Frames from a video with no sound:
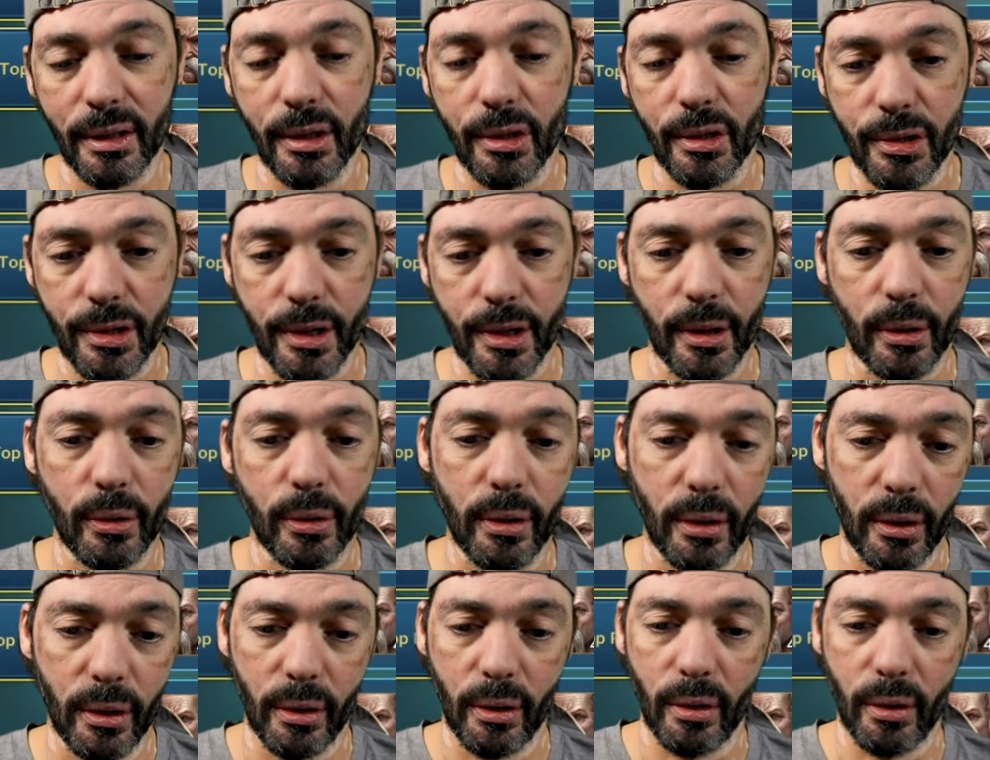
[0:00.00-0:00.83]
So,
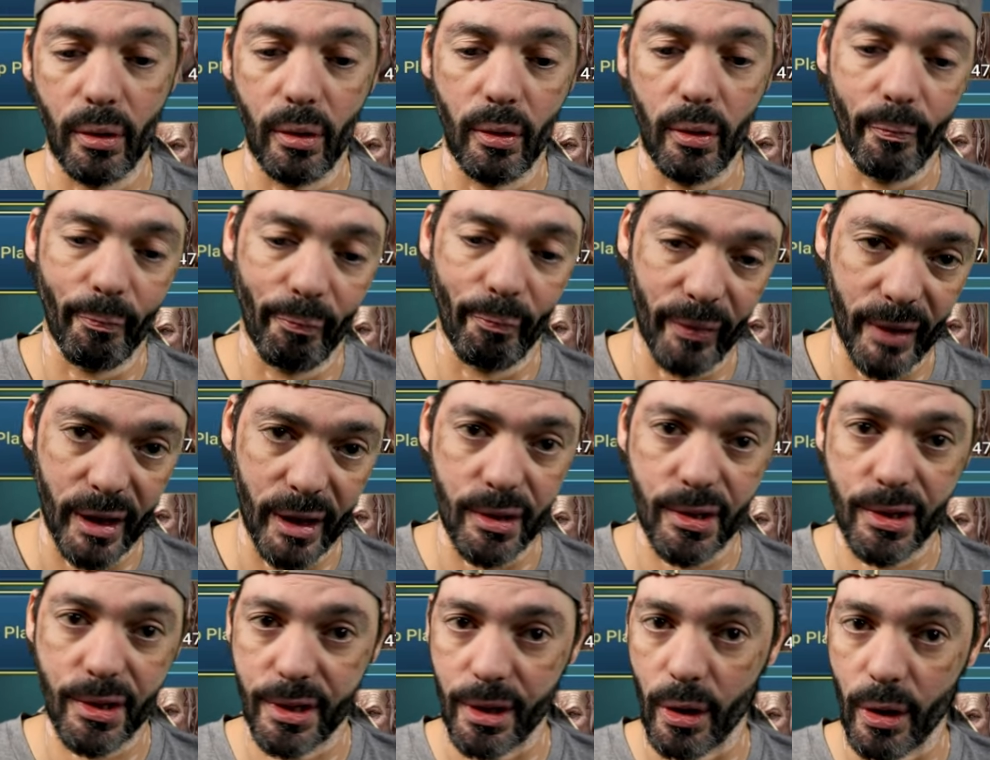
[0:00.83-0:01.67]

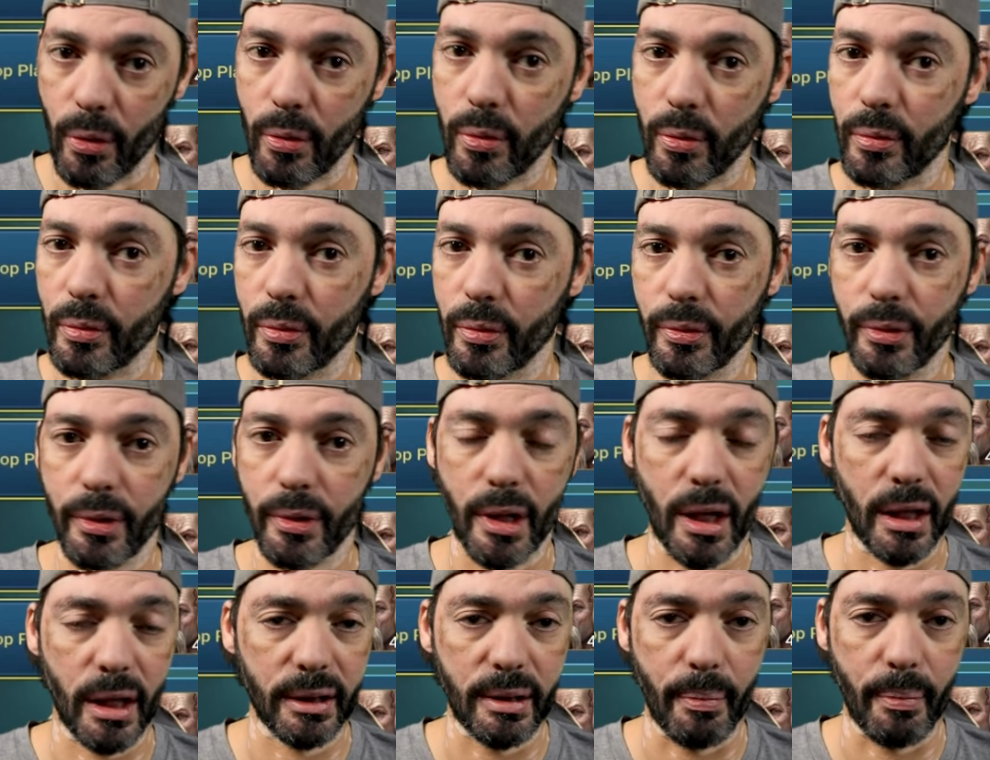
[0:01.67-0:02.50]
still
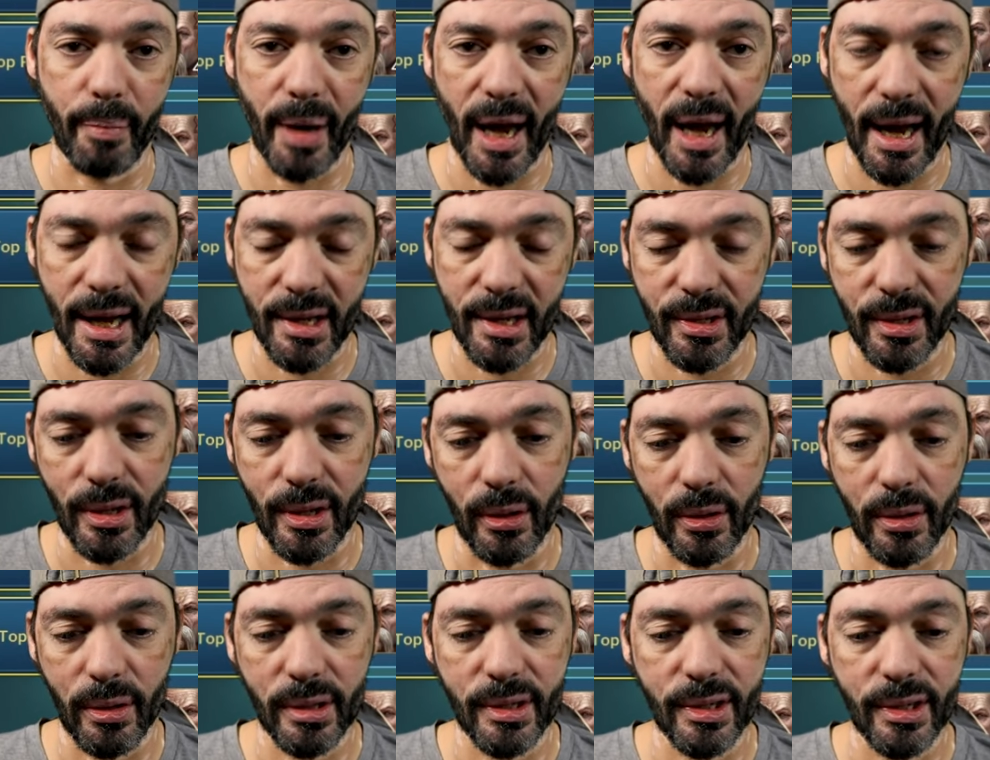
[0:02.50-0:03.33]
not the best
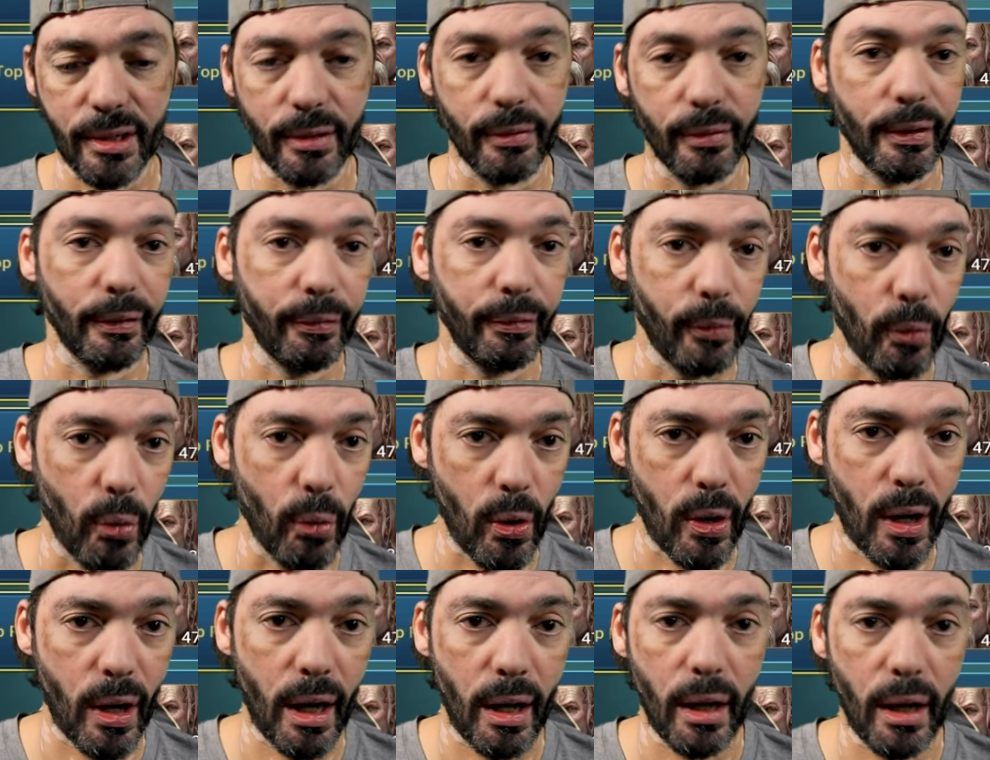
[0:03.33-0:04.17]
on Silver
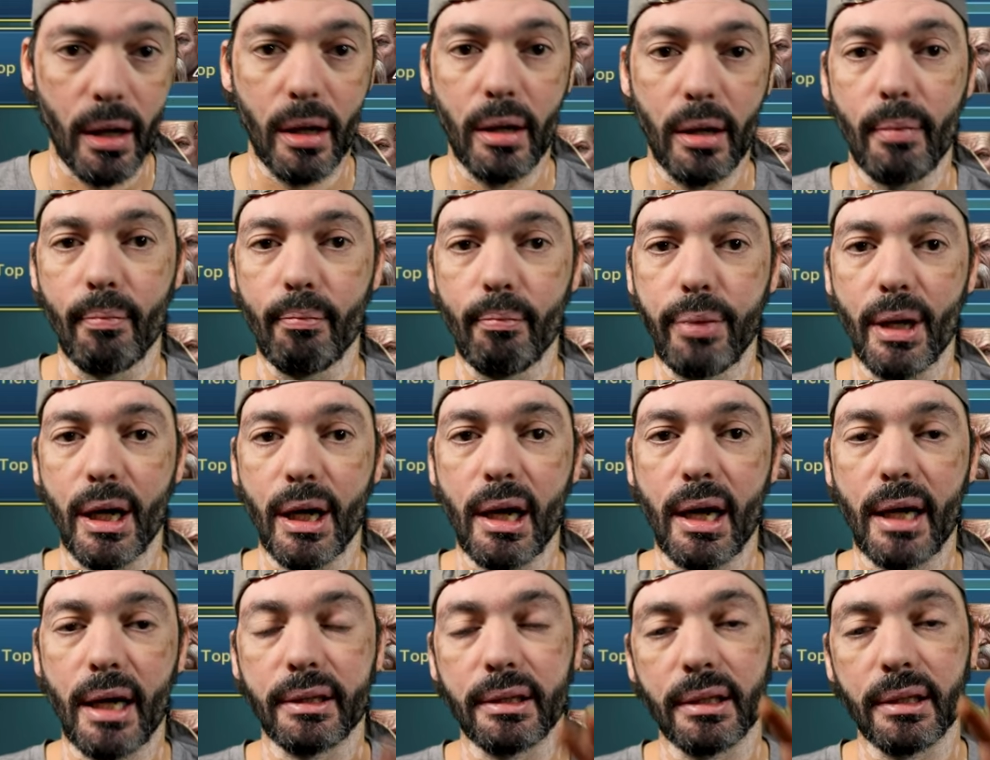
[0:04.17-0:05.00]
4,
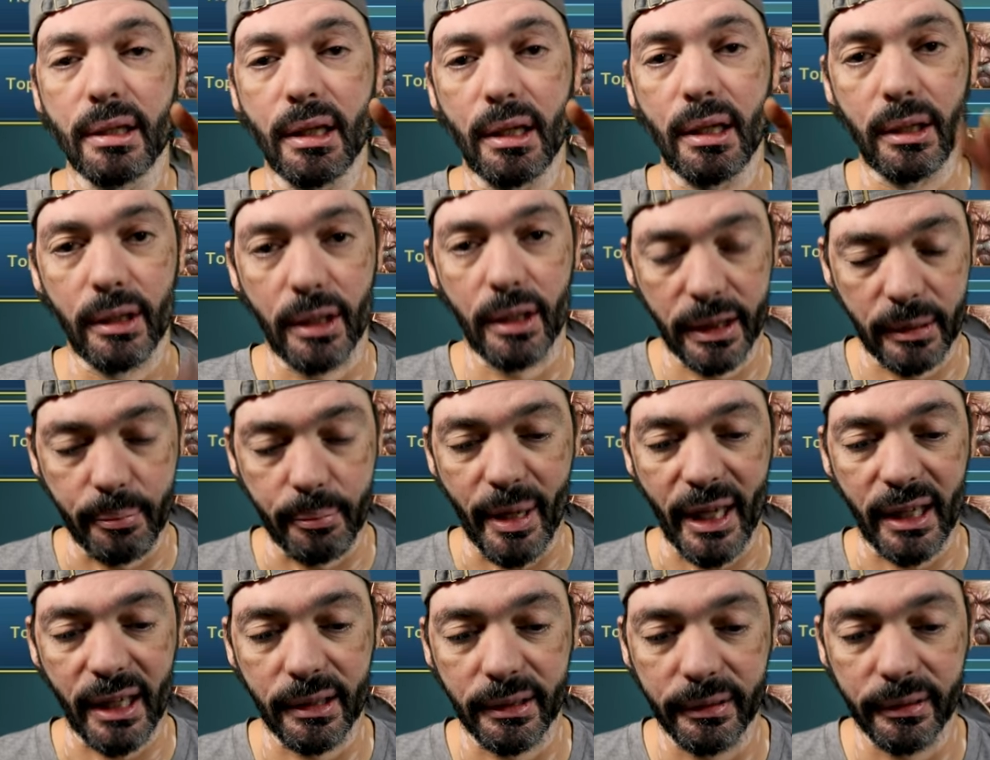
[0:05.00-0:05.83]
but a lot
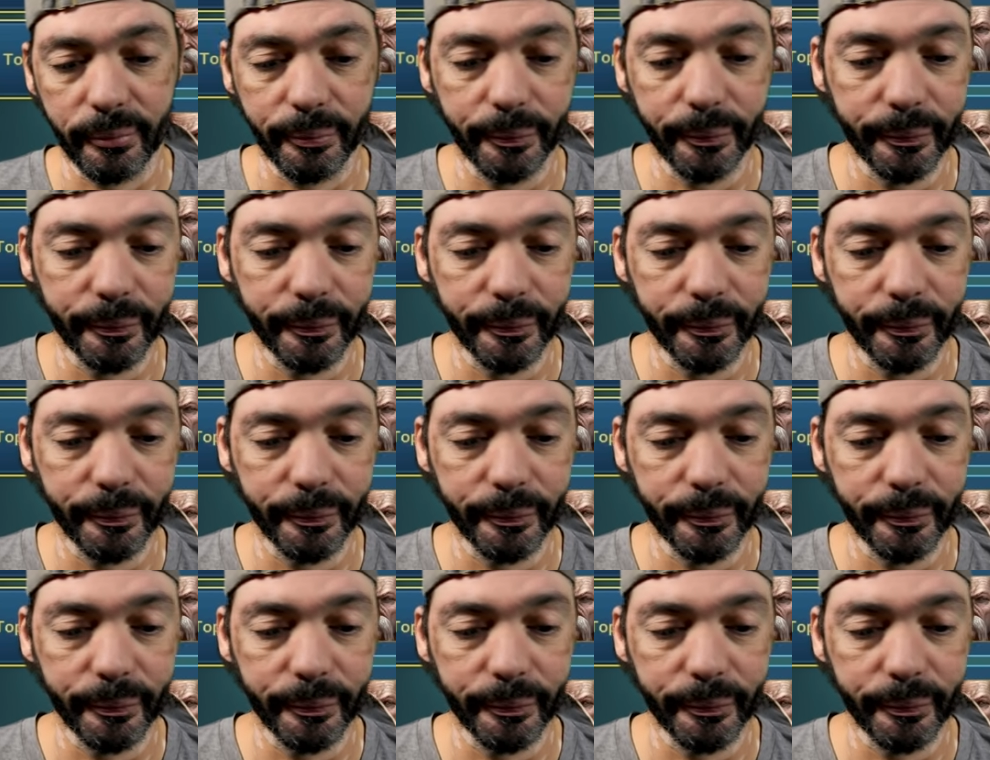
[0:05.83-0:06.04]
better.